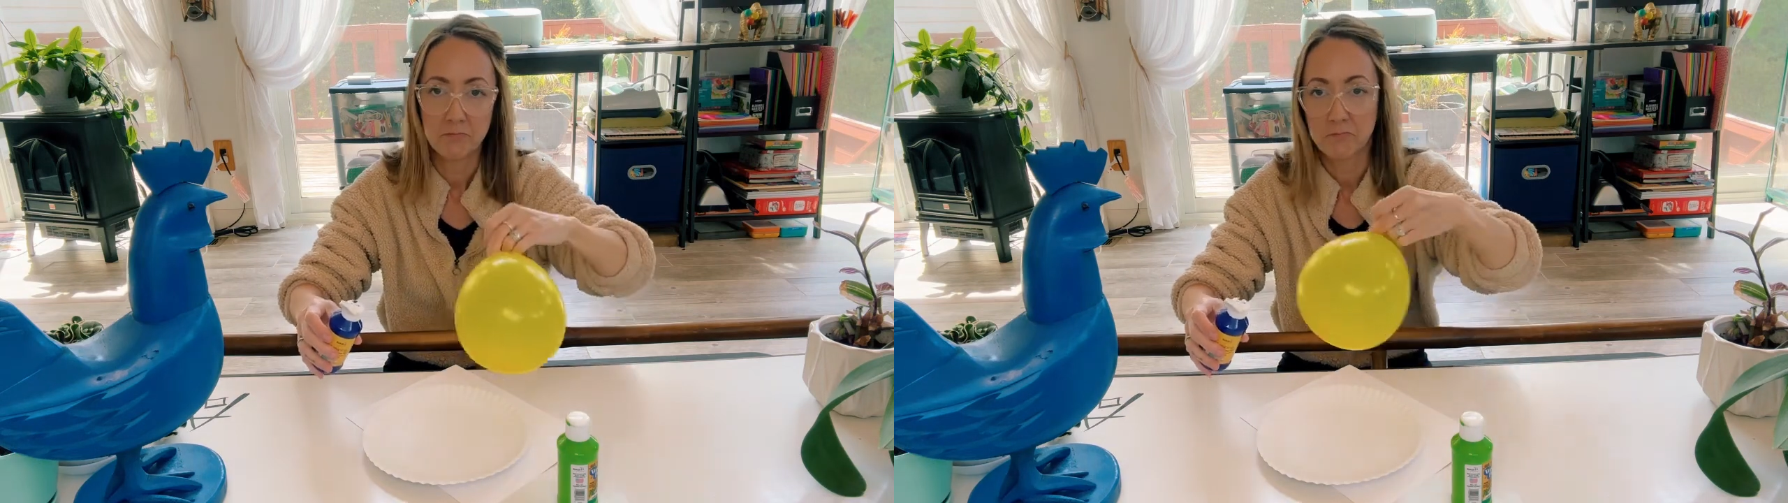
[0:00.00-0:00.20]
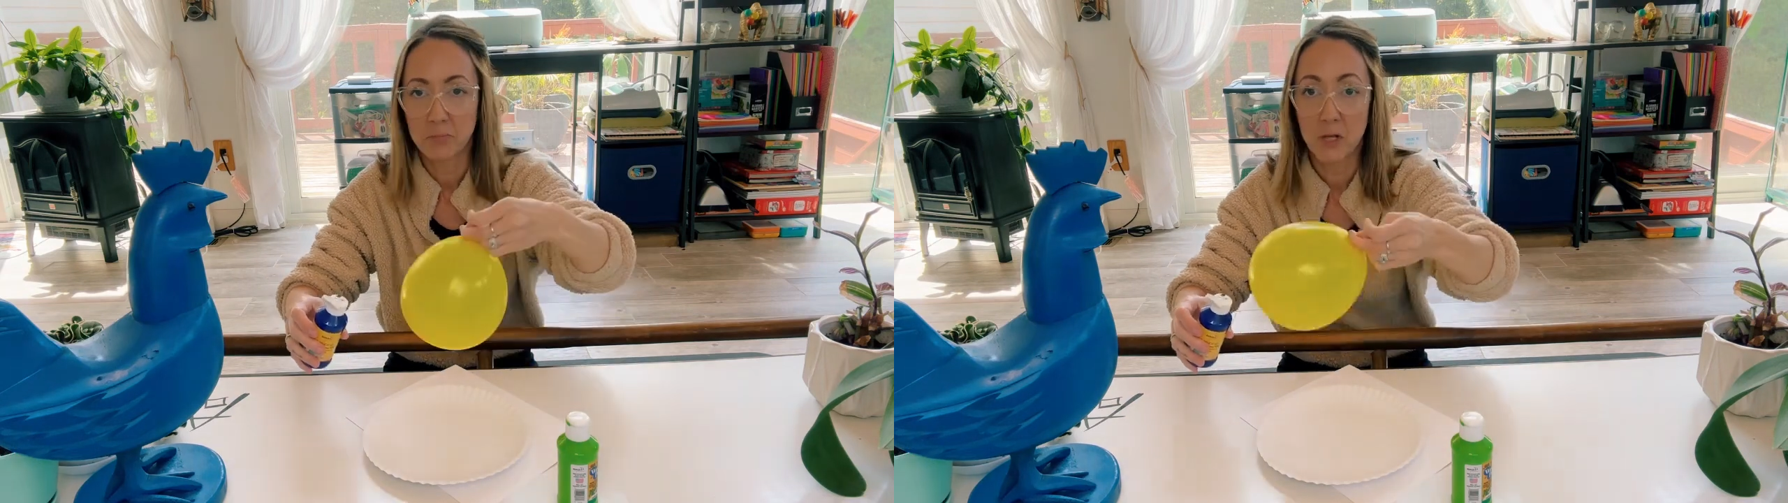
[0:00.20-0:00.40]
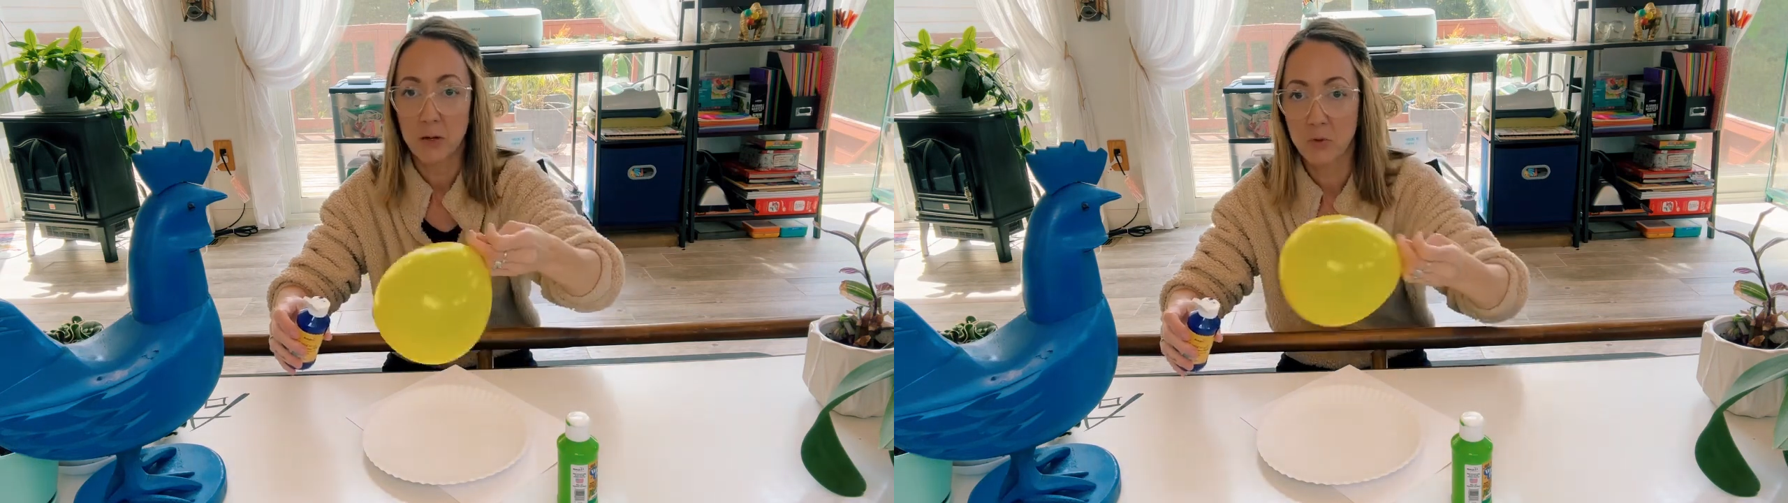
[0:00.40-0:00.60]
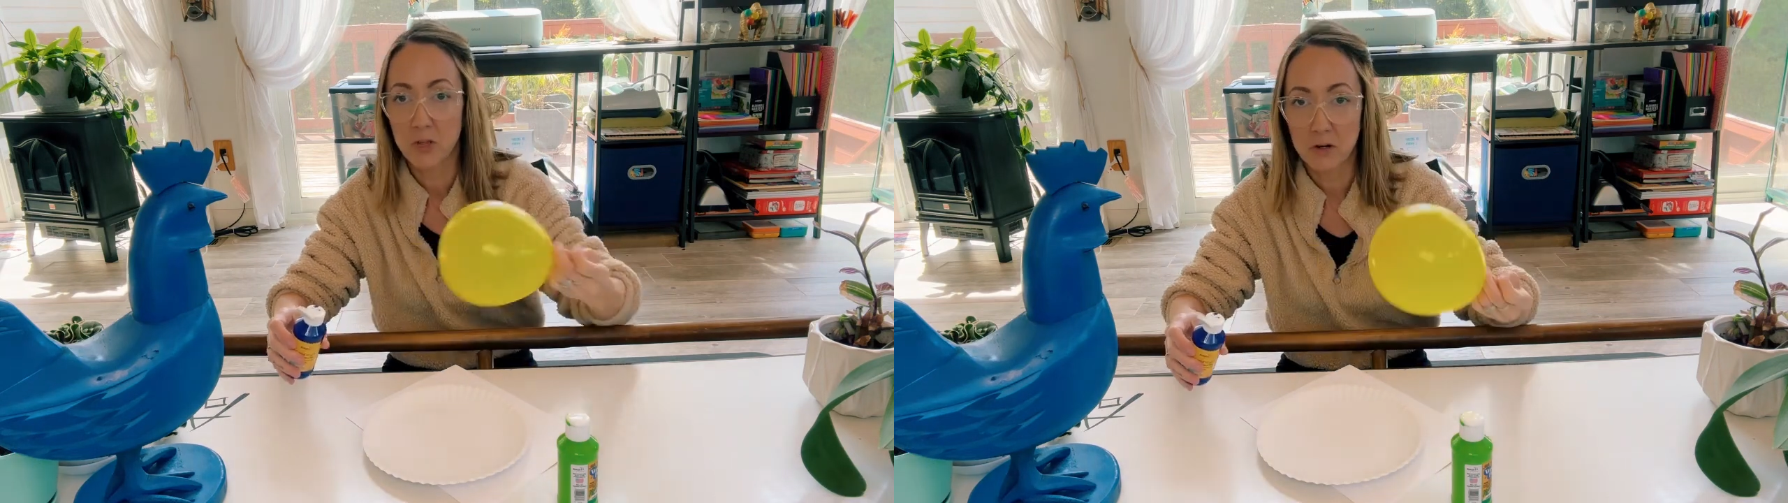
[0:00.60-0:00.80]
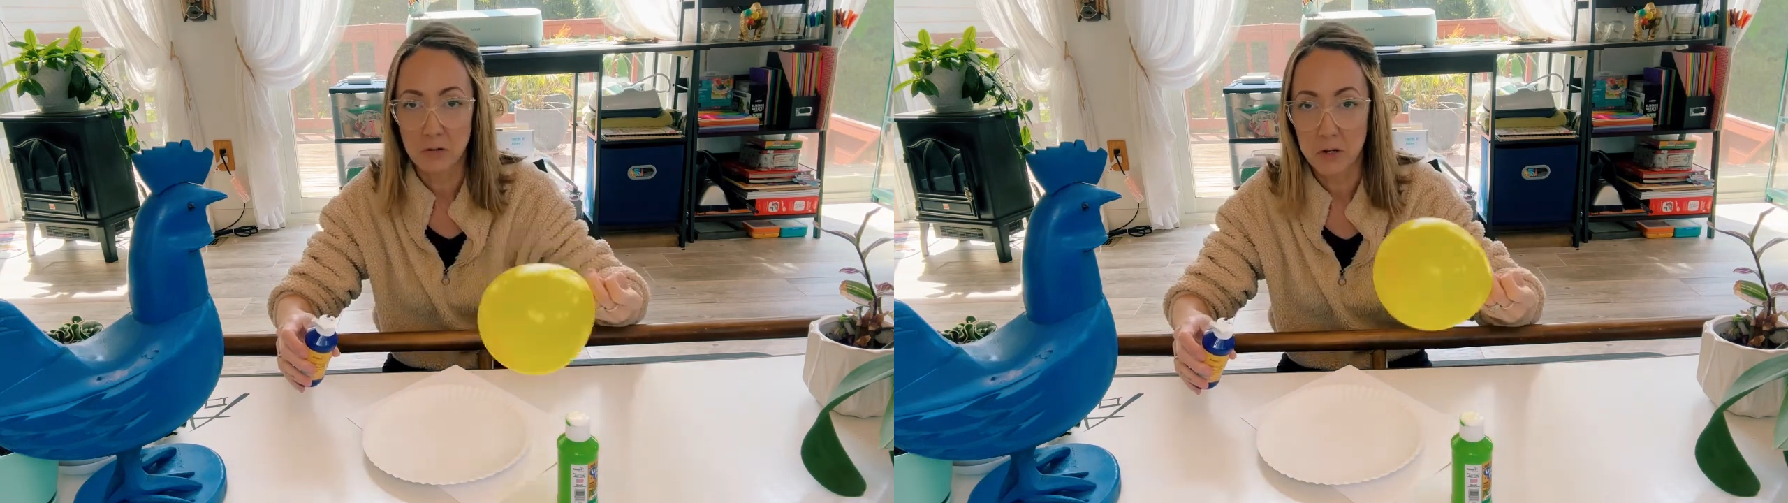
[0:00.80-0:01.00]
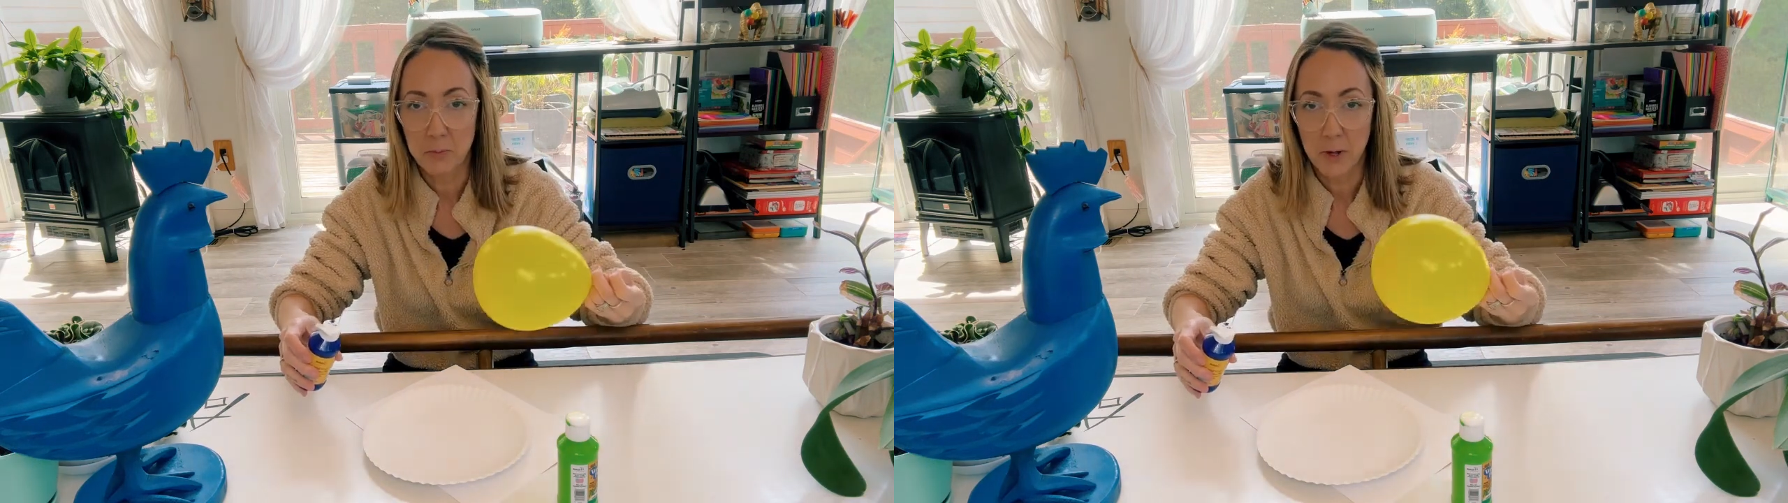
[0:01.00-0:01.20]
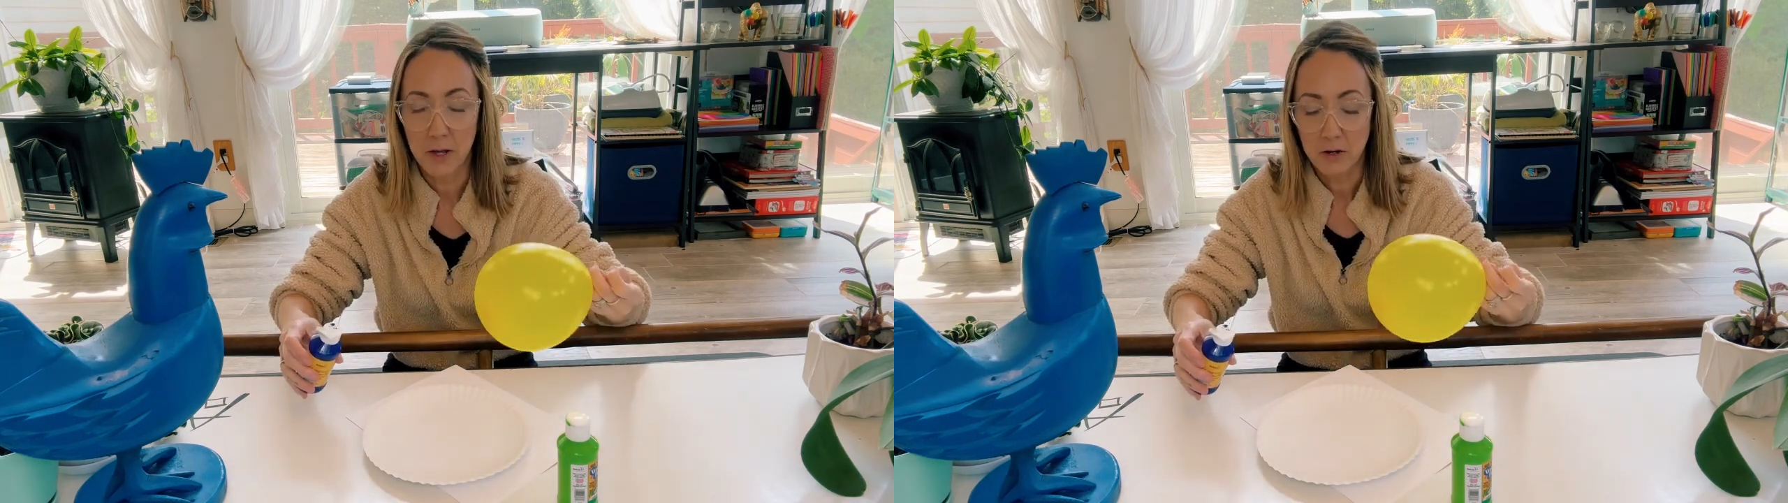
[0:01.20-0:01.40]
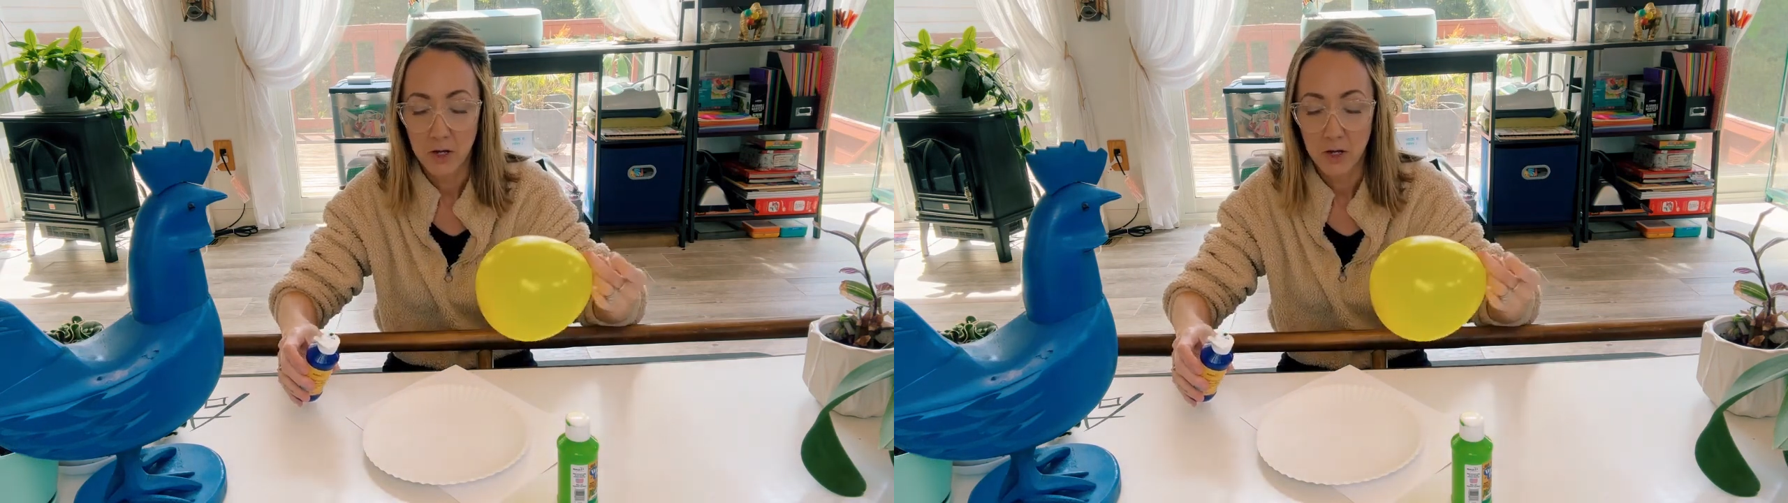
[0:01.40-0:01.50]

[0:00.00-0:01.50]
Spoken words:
play with it a little bit.